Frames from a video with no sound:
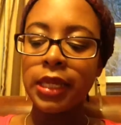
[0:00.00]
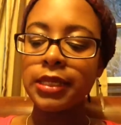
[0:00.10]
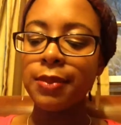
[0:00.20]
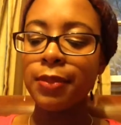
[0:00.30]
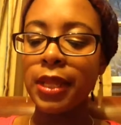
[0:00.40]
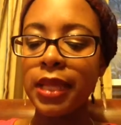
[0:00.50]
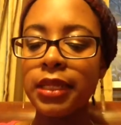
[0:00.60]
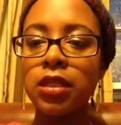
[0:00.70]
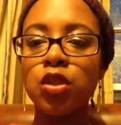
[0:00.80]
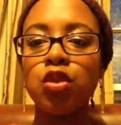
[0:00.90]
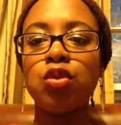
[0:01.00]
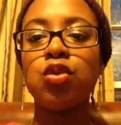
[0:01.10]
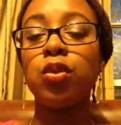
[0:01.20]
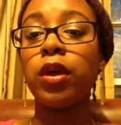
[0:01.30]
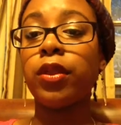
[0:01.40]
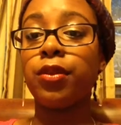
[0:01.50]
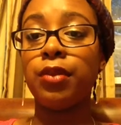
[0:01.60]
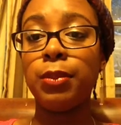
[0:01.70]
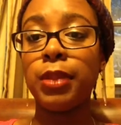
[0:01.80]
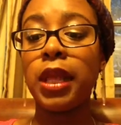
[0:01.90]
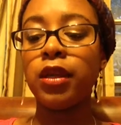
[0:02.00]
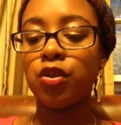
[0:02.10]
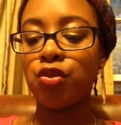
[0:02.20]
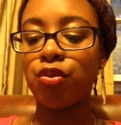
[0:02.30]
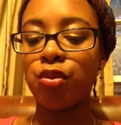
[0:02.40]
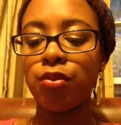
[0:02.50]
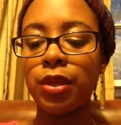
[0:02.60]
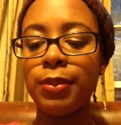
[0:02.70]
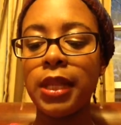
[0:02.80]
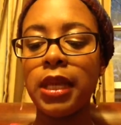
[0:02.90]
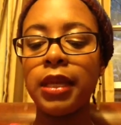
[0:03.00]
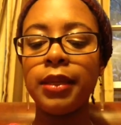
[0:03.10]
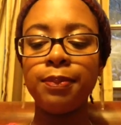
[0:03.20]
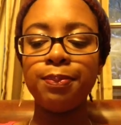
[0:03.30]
is I'm planning to do a 3-ply, a true 3-ply